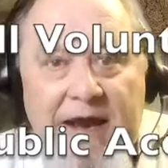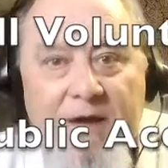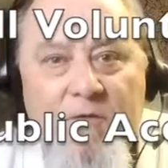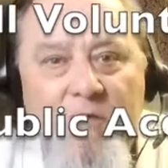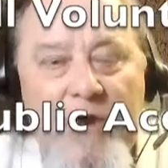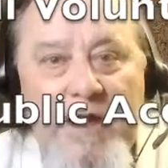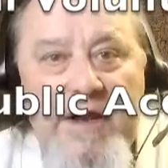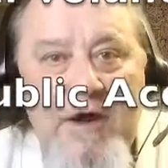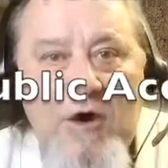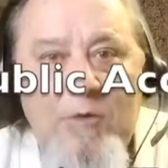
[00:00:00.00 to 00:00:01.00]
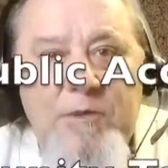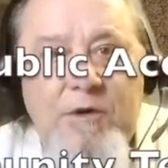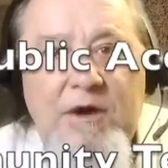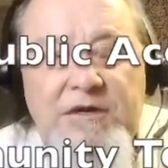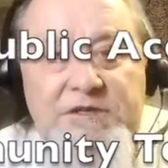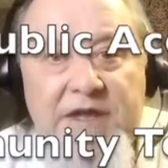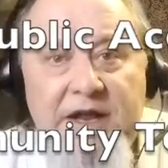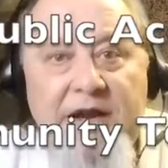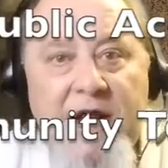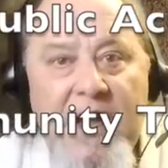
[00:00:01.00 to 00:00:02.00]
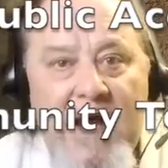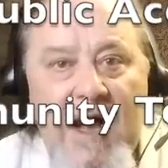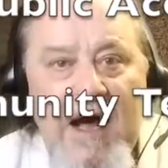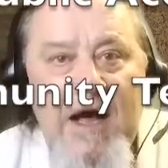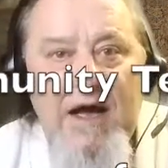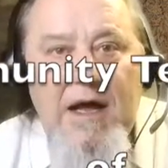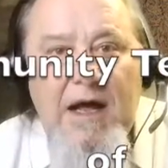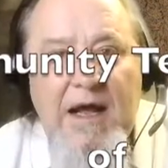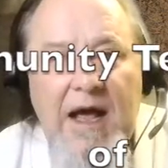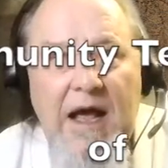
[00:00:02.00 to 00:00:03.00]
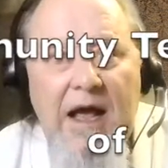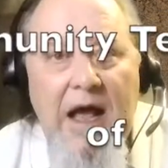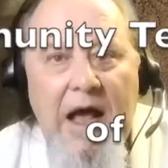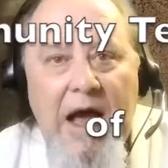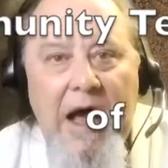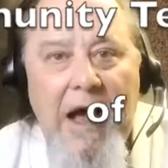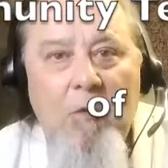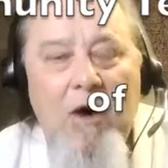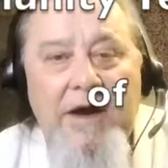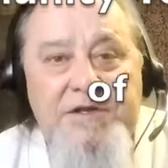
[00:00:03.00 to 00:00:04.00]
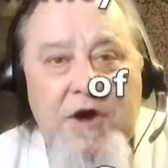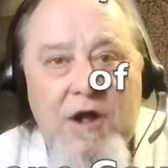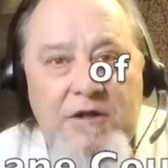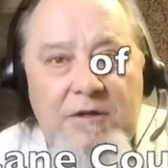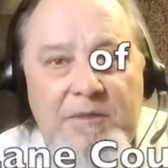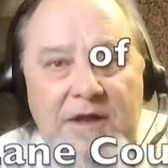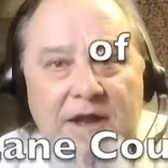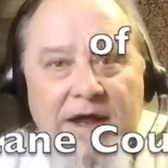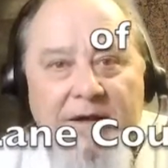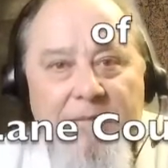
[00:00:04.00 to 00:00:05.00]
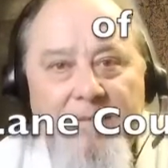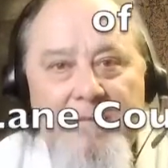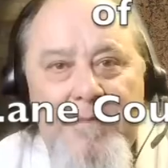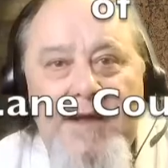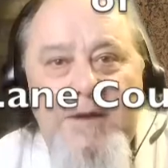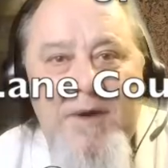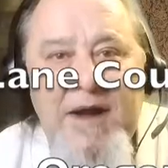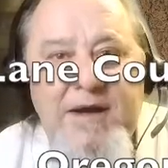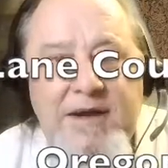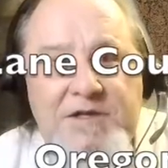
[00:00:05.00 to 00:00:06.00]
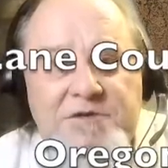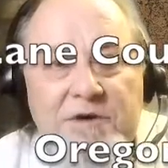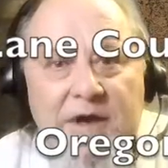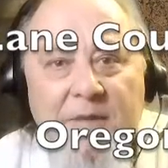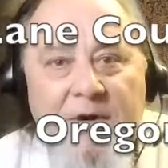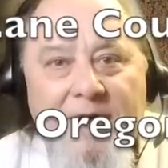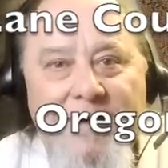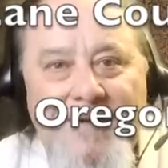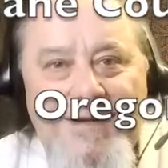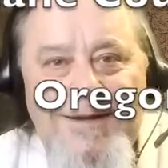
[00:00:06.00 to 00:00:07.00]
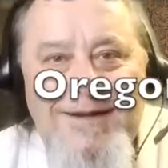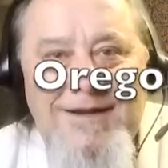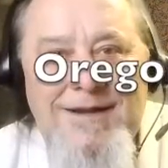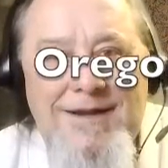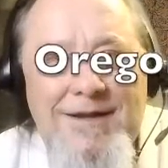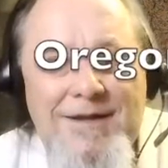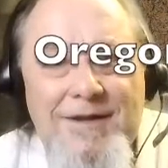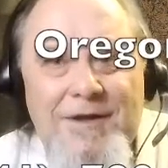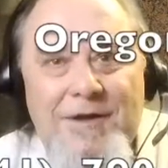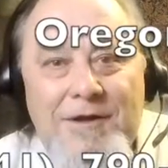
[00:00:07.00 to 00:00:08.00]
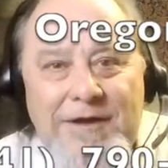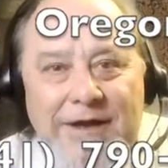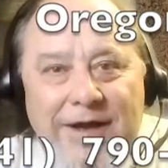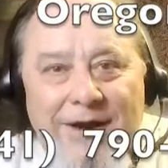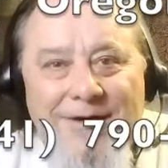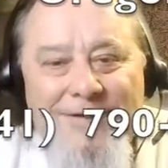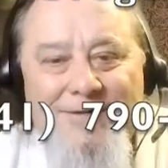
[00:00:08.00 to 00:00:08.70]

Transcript: I really hope you understand. I want us all to be like me and my next door neighbor. Take care.